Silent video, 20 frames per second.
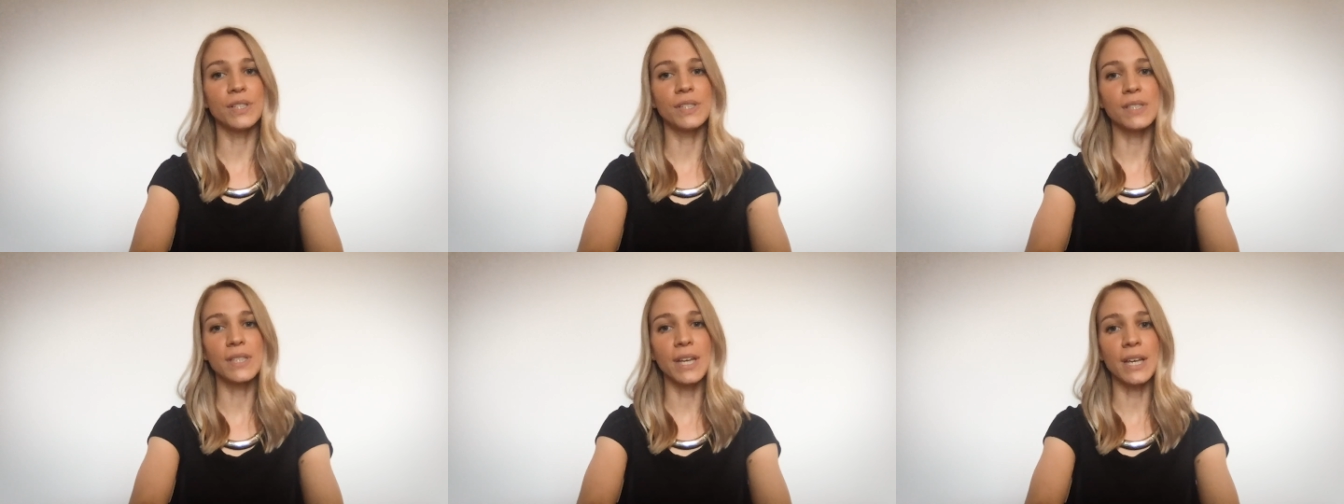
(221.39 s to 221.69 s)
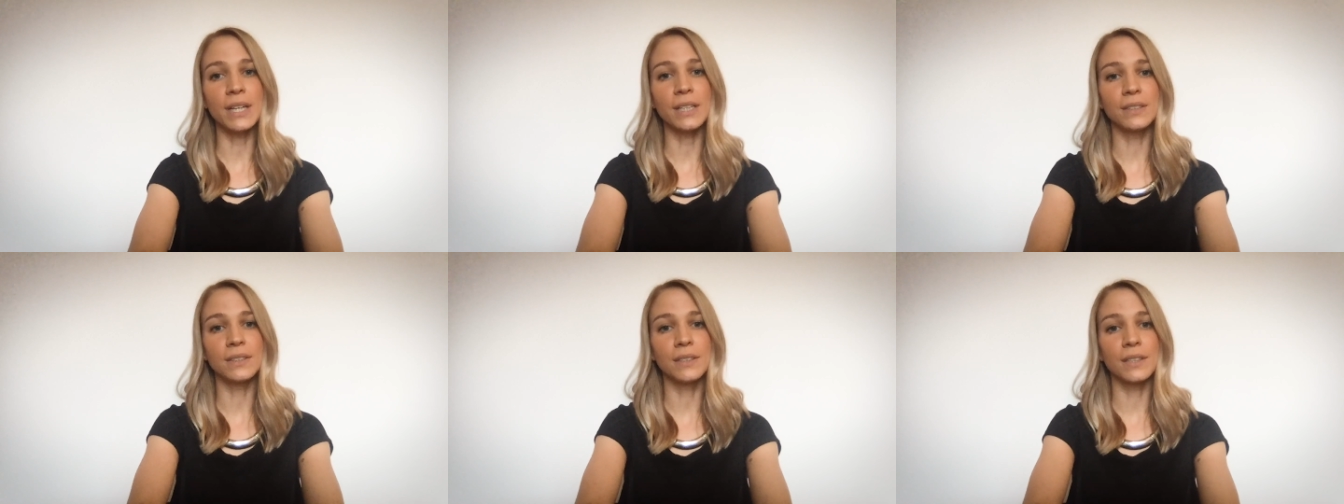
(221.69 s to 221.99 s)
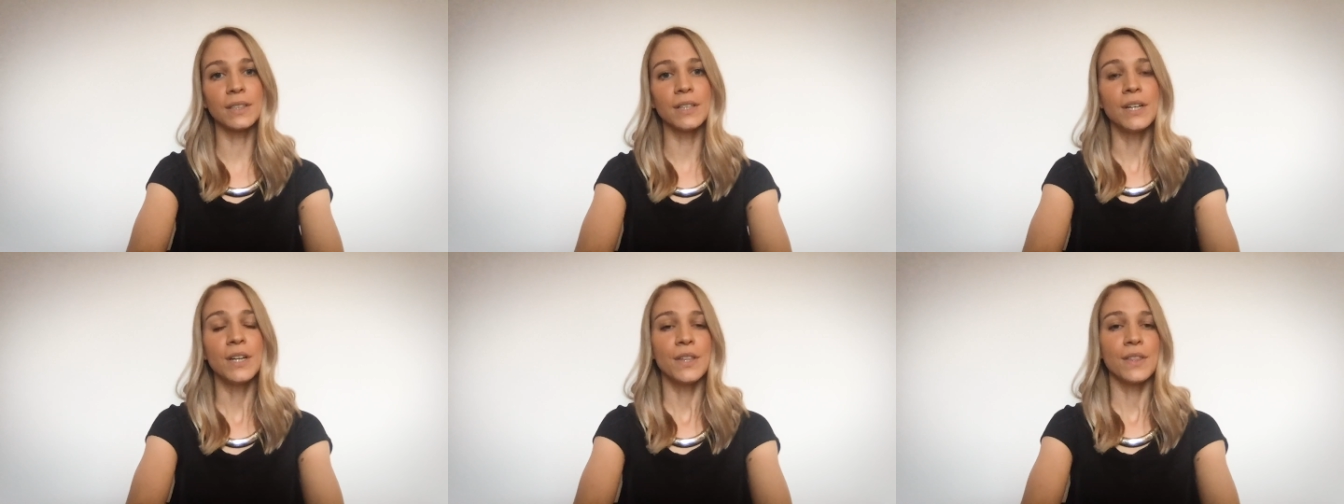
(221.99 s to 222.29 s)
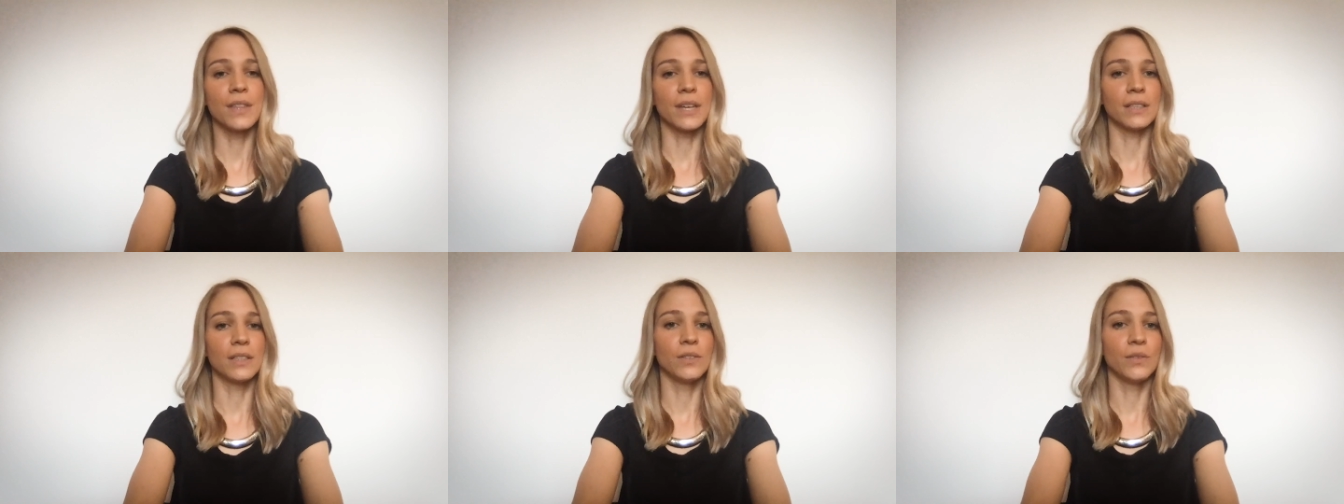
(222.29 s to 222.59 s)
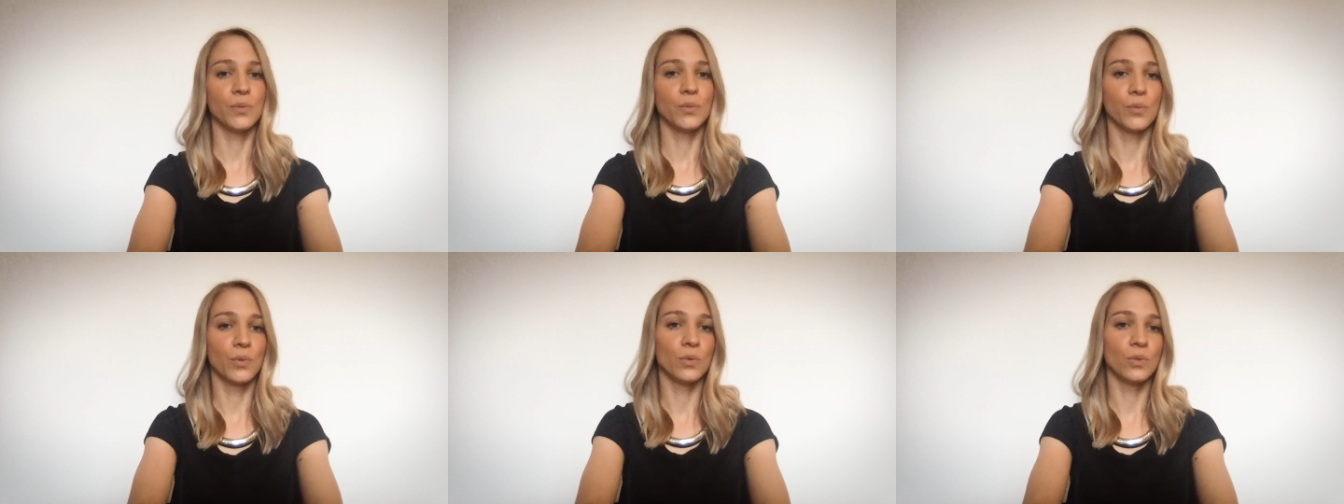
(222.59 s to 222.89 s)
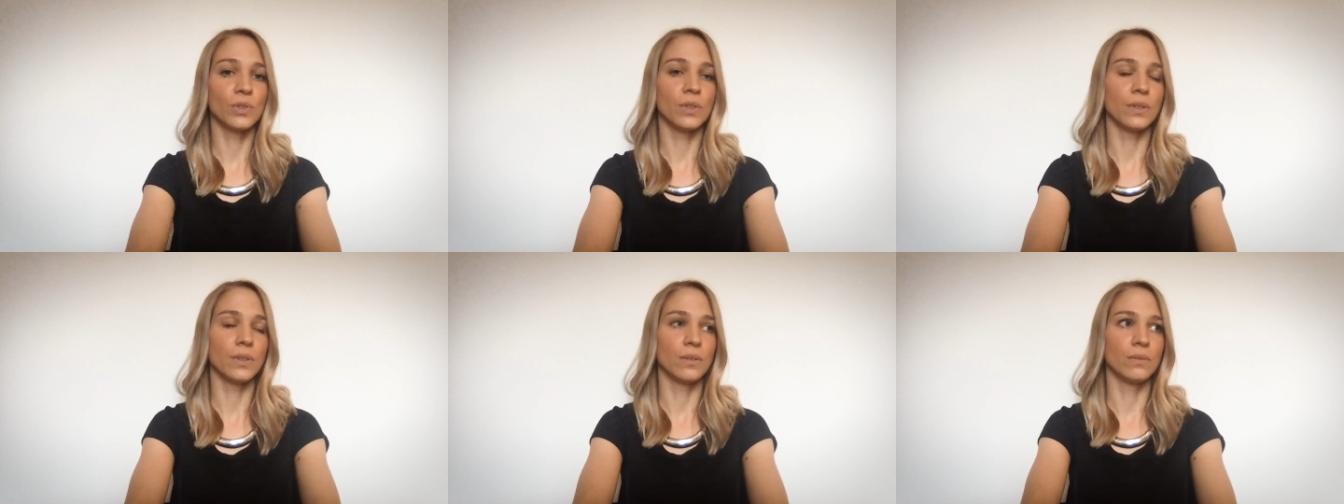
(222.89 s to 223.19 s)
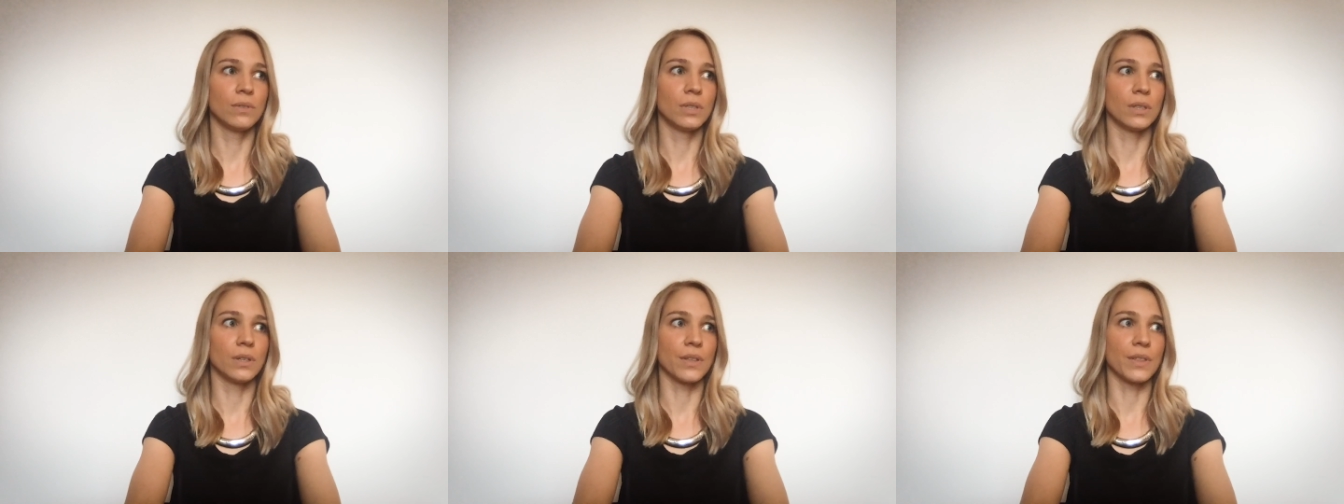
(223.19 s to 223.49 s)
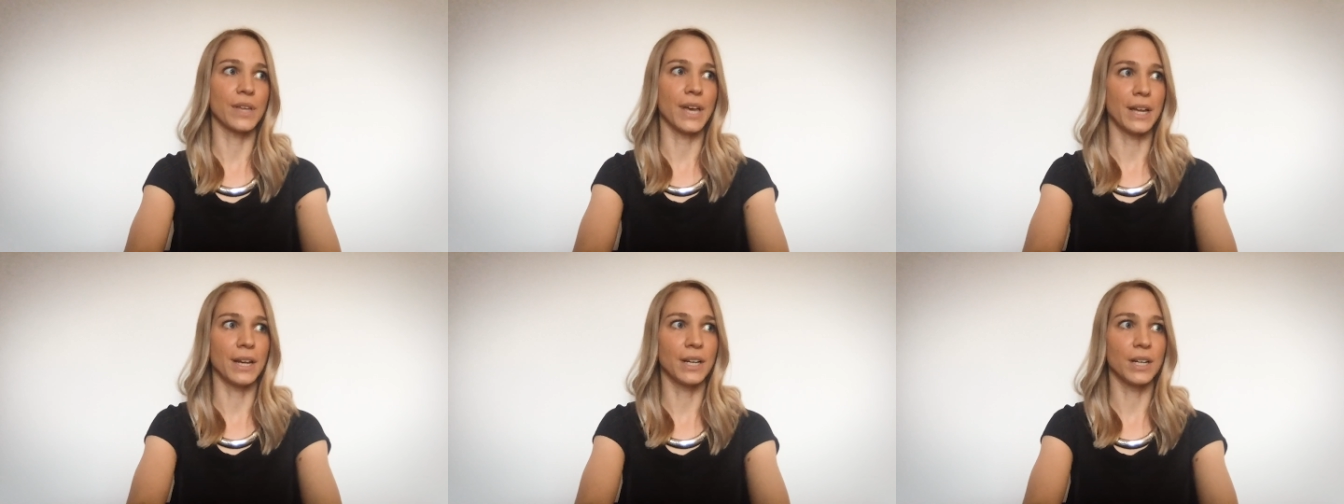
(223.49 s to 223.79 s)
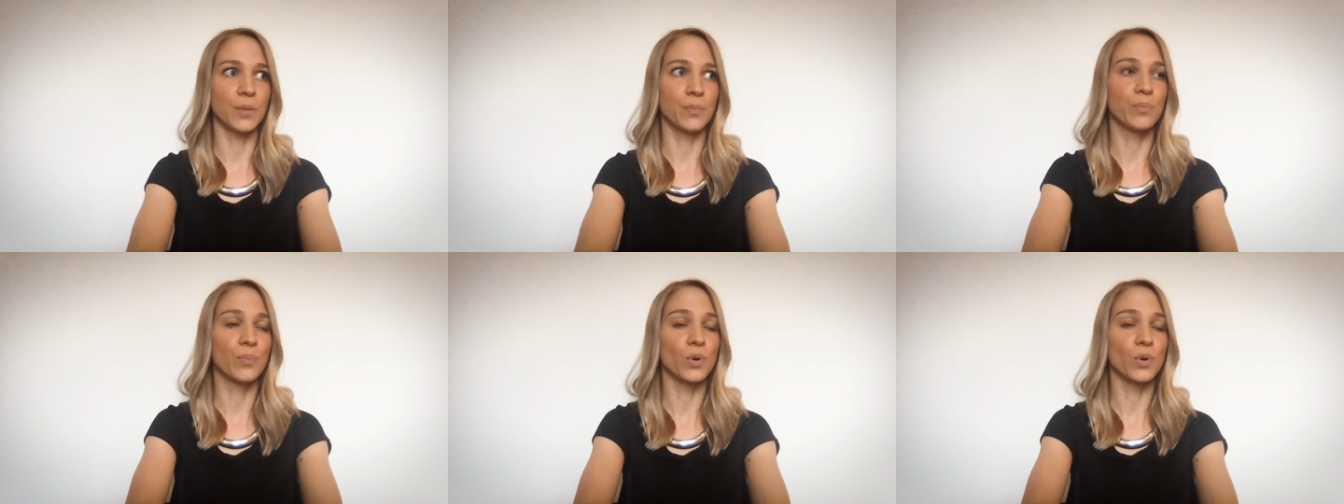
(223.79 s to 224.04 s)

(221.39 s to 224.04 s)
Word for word: state that would then